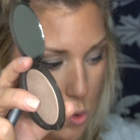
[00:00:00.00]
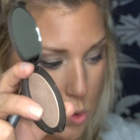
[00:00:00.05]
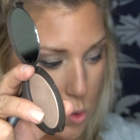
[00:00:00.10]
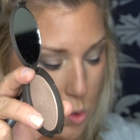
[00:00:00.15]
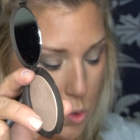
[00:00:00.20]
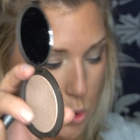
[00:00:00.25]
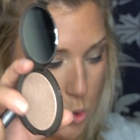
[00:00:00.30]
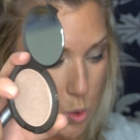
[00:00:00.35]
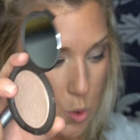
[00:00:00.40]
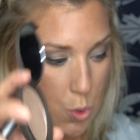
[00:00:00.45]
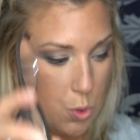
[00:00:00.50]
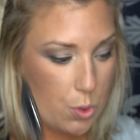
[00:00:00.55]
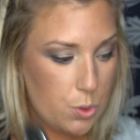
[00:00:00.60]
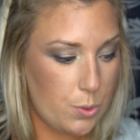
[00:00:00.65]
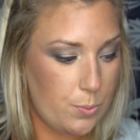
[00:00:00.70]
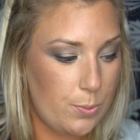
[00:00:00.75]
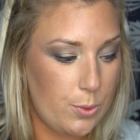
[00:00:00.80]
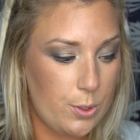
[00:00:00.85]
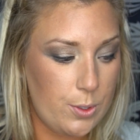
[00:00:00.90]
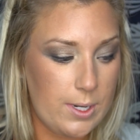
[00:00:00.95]

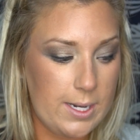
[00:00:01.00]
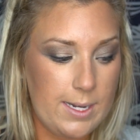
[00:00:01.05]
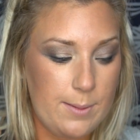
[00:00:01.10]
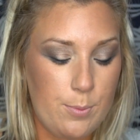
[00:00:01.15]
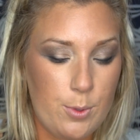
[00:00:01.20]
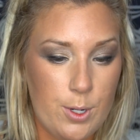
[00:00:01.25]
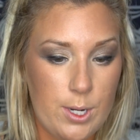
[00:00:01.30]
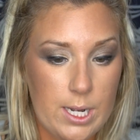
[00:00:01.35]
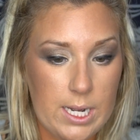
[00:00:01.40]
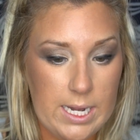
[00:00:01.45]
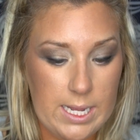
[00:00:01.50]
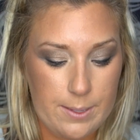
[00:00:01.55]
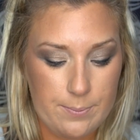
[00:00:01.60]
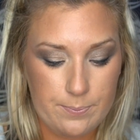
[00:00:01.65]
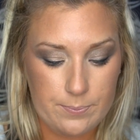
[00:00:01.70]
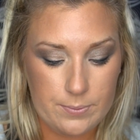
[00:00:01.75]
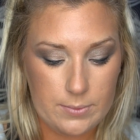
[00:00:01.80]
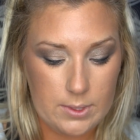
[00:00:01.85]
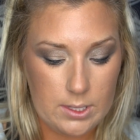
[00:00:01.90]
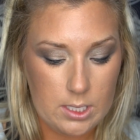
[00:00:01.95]
Ooh, pretty, pretty.
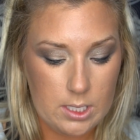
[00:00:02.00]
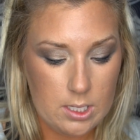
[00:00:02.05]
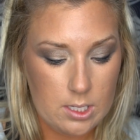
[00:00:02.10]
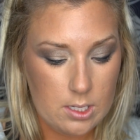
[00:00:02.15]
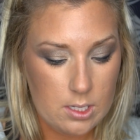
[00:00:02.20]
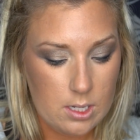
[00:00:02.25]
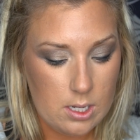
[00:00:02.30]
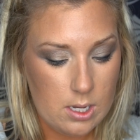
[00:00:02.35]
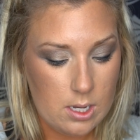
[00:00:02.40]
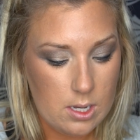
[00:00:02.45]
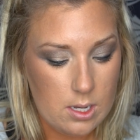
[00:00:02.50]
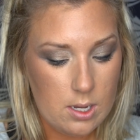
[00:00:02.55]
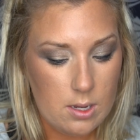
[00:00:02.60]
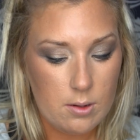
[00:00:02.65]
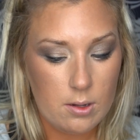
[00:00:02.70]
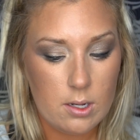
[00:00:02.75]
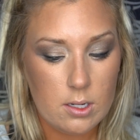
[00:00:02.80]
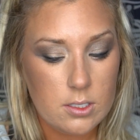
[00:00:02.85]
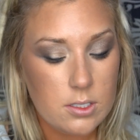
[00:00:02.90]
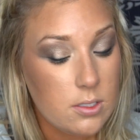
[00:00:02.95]

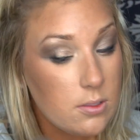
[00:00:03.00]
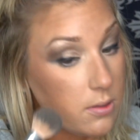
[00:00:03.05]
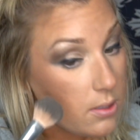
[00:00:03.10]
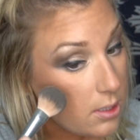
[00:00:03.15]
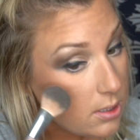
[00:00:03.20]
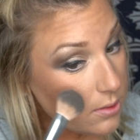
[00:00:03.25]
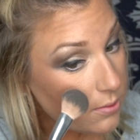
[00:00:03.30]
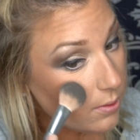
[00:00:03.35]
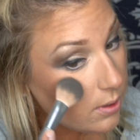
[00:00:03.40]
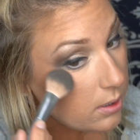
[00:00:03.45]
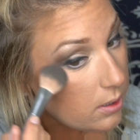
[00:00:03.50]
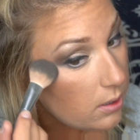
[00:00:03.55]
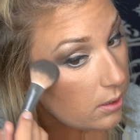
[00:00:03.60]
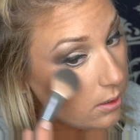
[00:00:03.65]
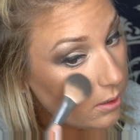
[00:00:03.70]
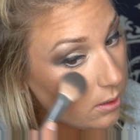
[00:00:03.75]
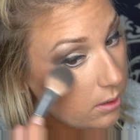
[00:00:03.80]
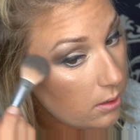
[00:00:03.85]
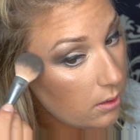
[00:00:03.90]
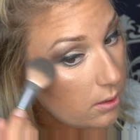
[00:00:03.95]
Do this right
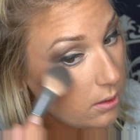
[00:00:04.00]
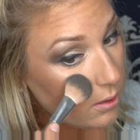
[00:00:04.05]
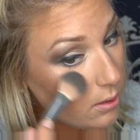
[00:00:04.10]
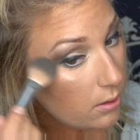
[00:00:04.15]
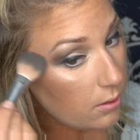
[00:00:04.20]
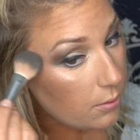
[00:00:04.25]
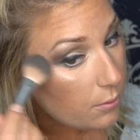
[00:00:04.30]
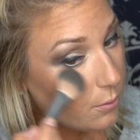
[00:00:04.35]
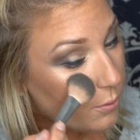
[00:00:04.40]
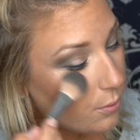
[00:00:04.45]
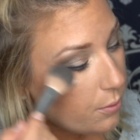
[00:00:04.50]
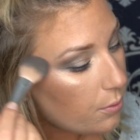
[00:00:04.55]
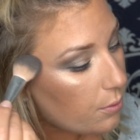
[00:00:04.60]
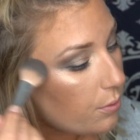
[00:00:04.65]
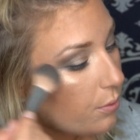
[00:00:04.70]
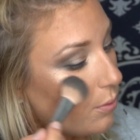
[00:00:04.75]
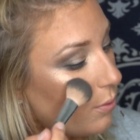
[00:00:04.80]
here. Ooh.